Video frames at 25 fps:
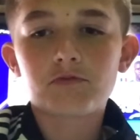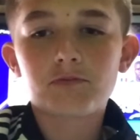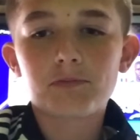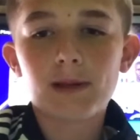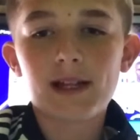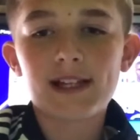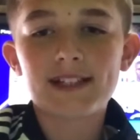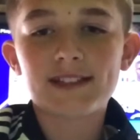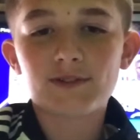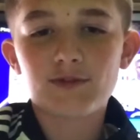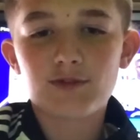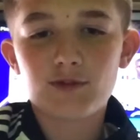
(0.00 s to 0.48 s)

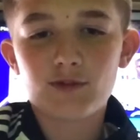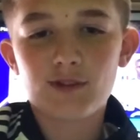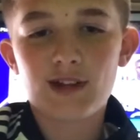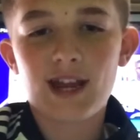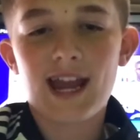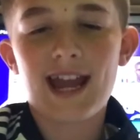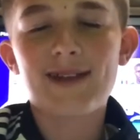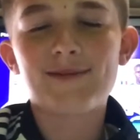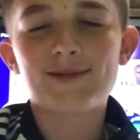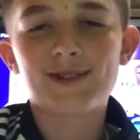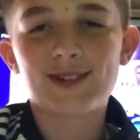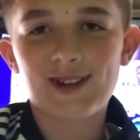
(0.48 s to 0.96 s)
played the full
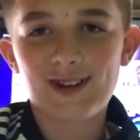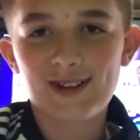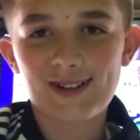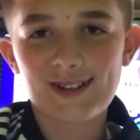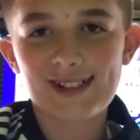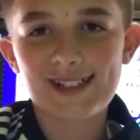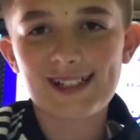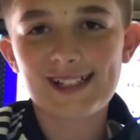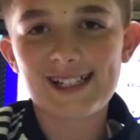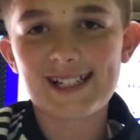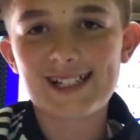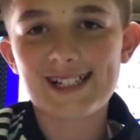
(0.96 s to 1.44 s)
game and got a
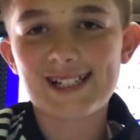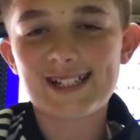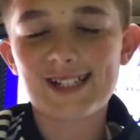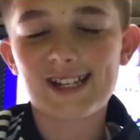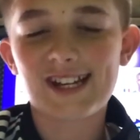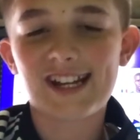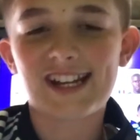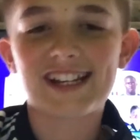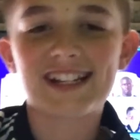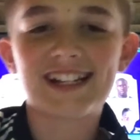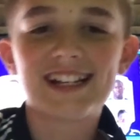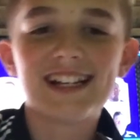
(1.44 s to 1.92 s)
clean
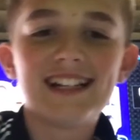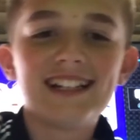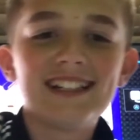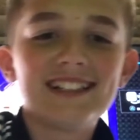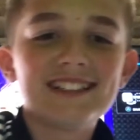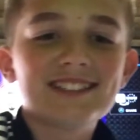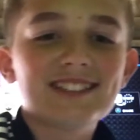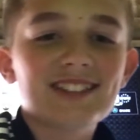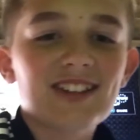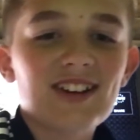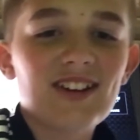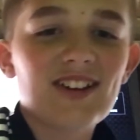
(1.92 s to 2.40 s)
sheet.
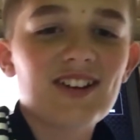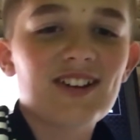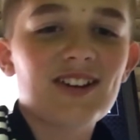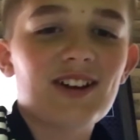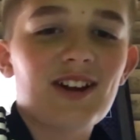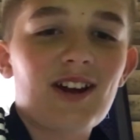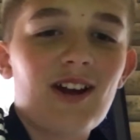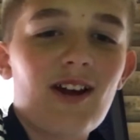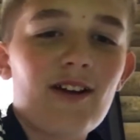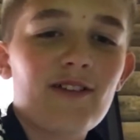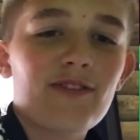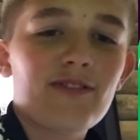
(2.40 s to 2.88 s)
So
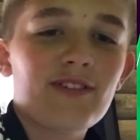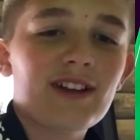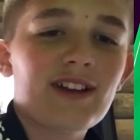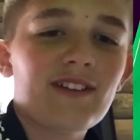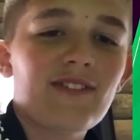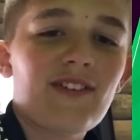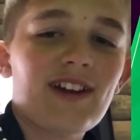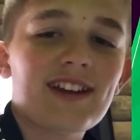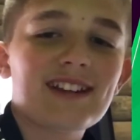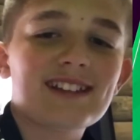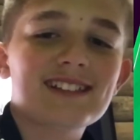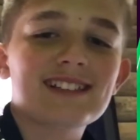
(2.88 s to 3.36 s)
I think
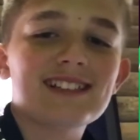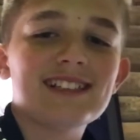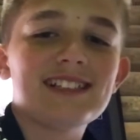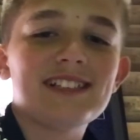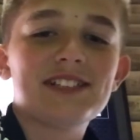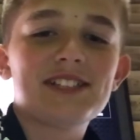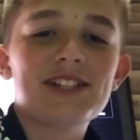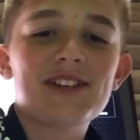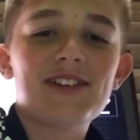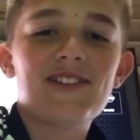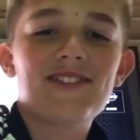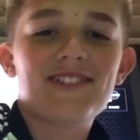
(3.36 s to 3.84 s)
I've had a
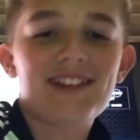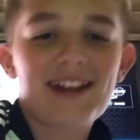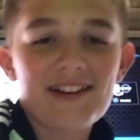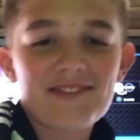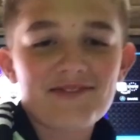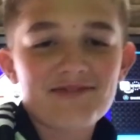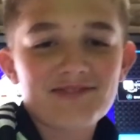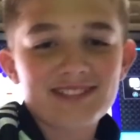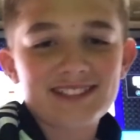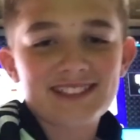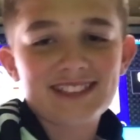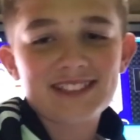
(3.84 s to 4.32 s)
clean sheet with
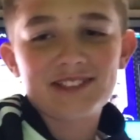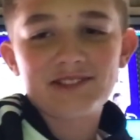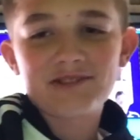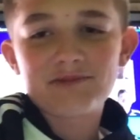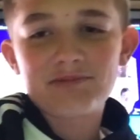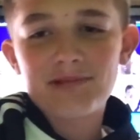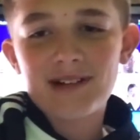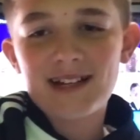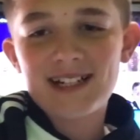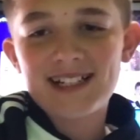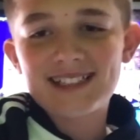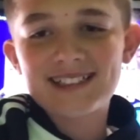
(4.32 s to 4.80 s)
every single
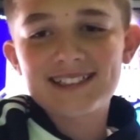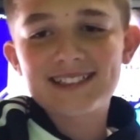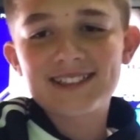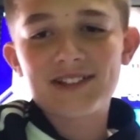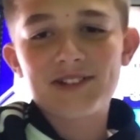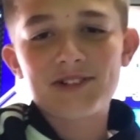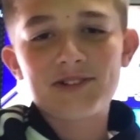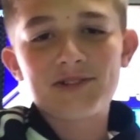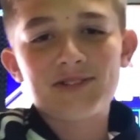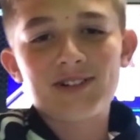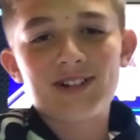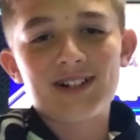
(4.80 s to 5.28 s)
player
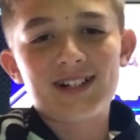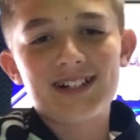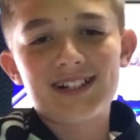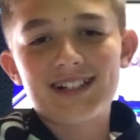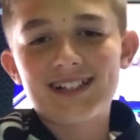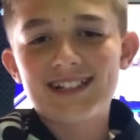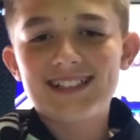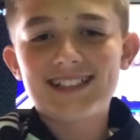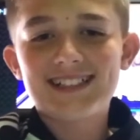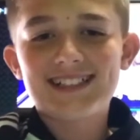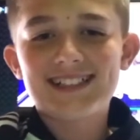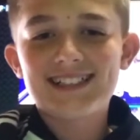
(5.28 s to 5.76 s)
so
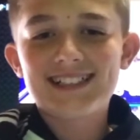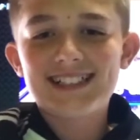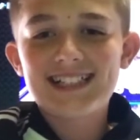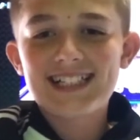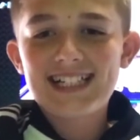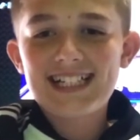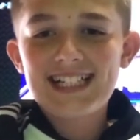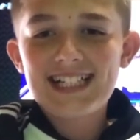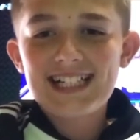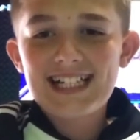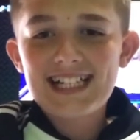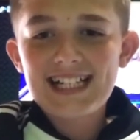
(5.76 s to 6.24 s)
far
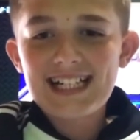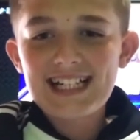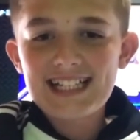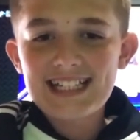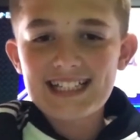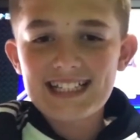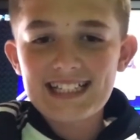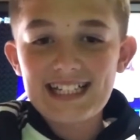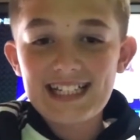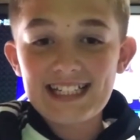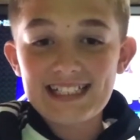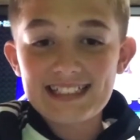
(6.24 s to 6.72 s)

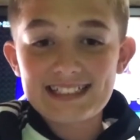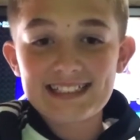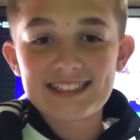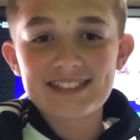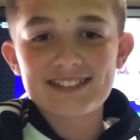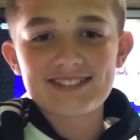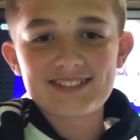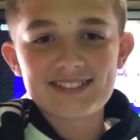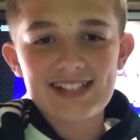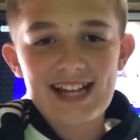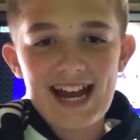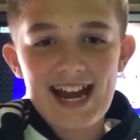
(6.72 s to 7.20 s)

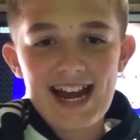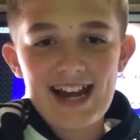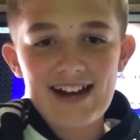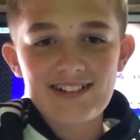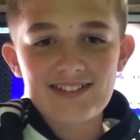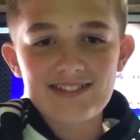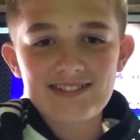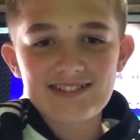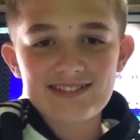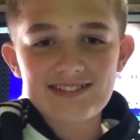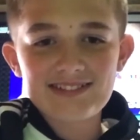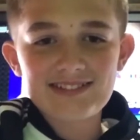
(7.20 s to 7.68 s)
until
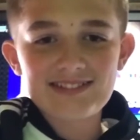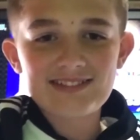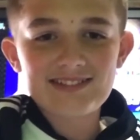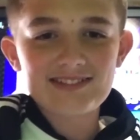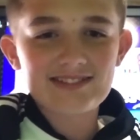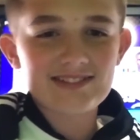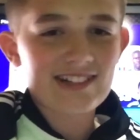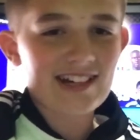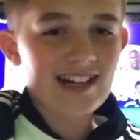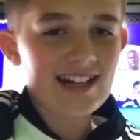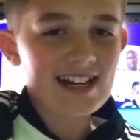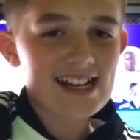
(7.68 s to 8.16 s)
now,
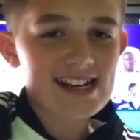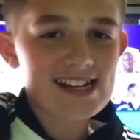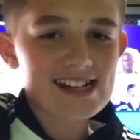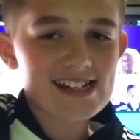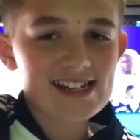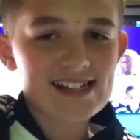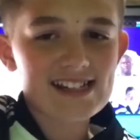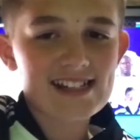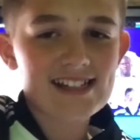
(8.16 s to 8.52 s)
right?